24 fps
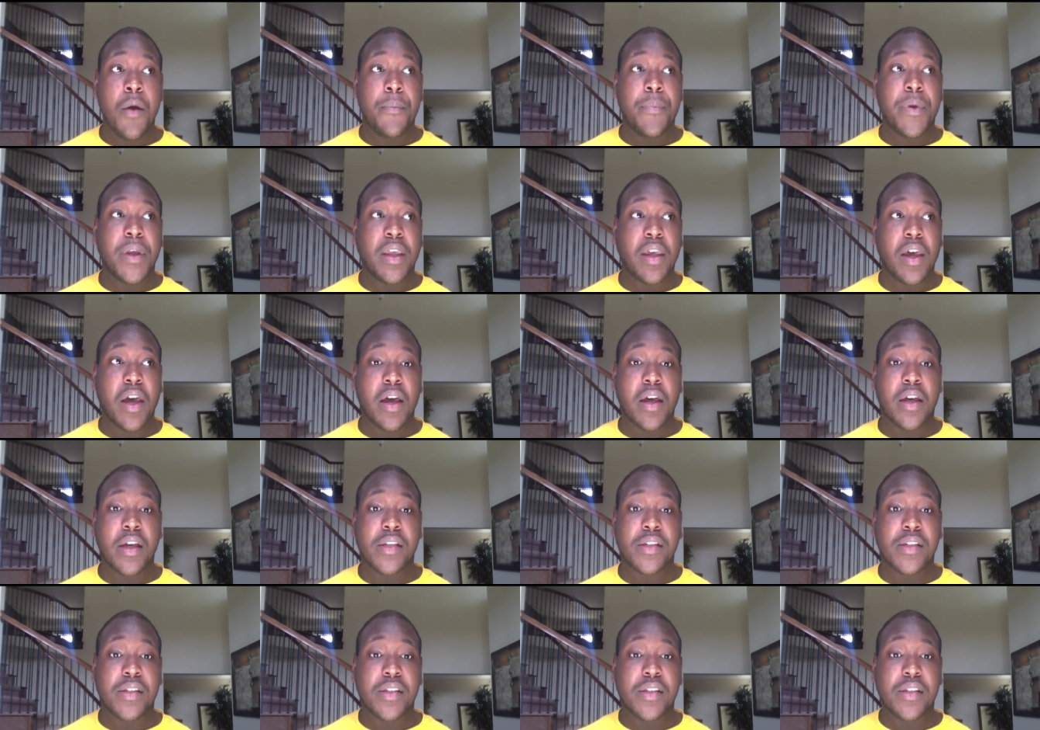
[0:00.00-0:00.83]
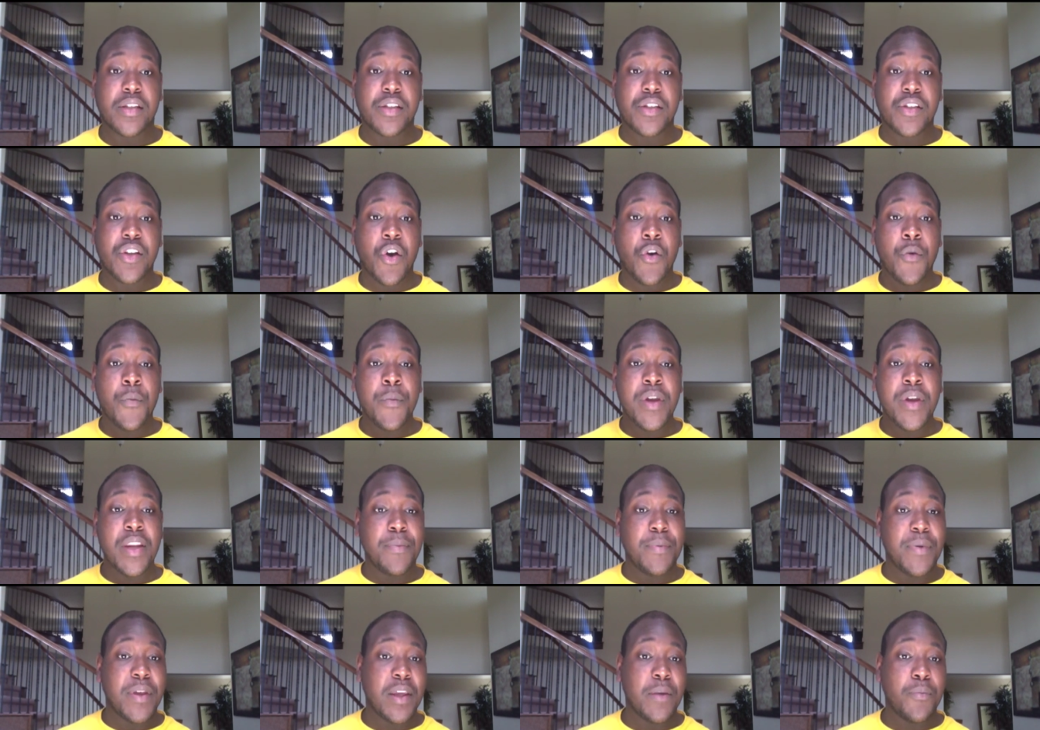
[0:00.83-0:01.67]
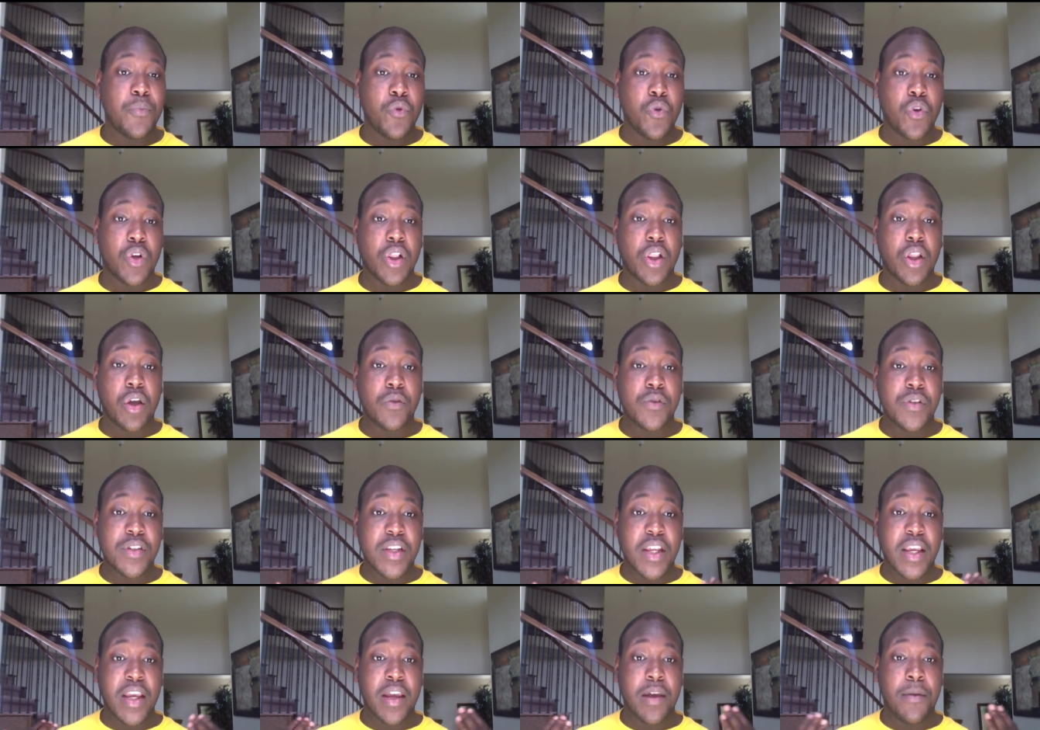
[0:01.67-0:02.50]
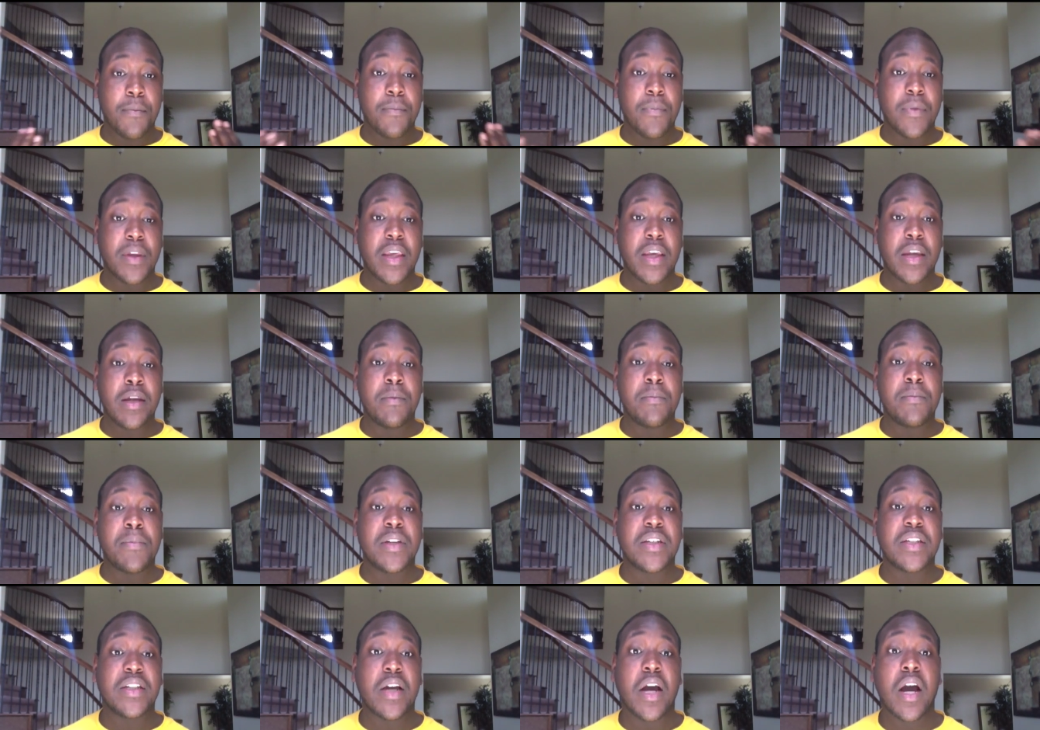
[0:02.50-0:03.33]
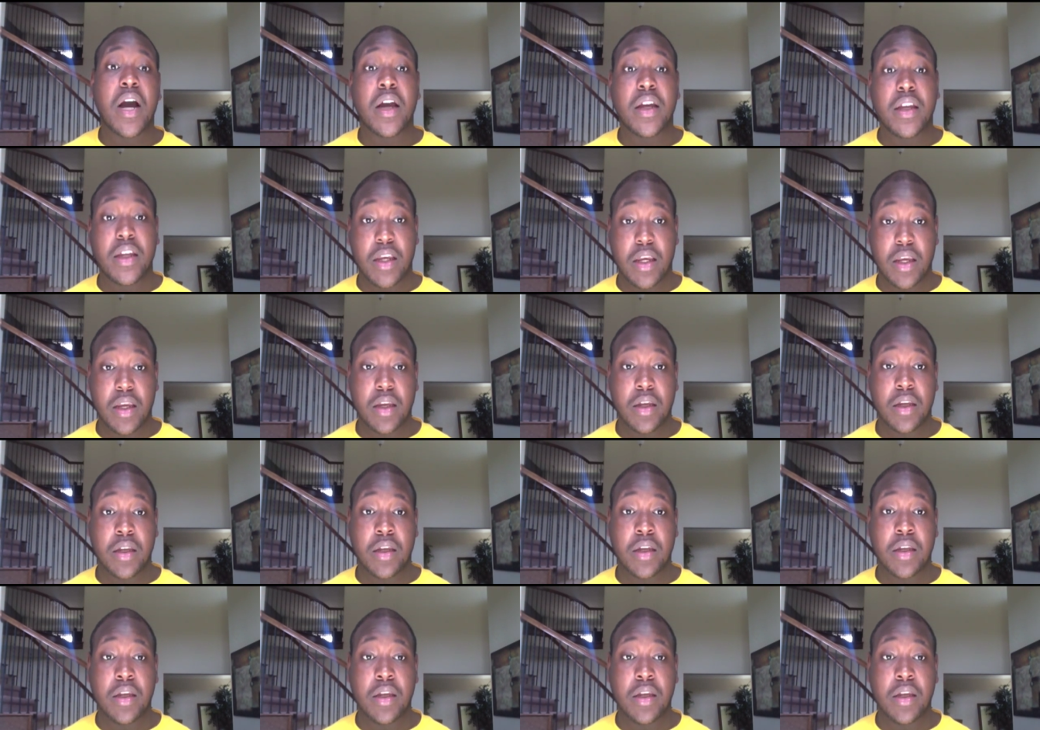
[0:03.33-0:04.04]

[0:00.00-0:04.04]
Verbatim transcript: because so many people close to him keep dying.